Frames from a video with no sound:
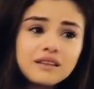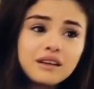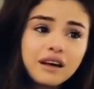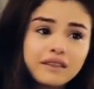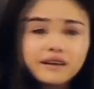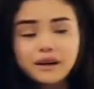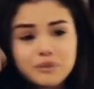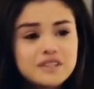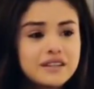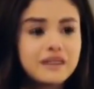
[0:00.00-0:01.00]
And then I'm
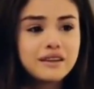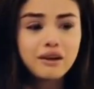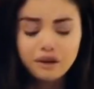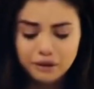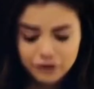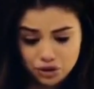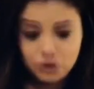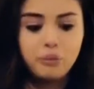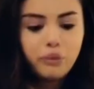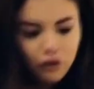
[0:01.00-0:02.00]
sitting there and I
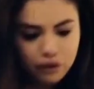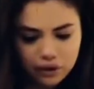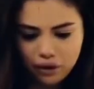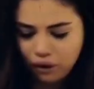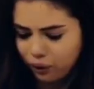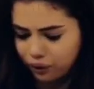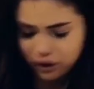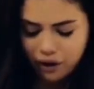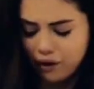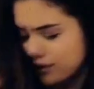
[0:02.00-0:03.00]
trip over the
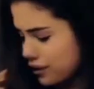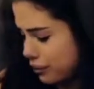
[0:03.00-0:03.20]
clothes and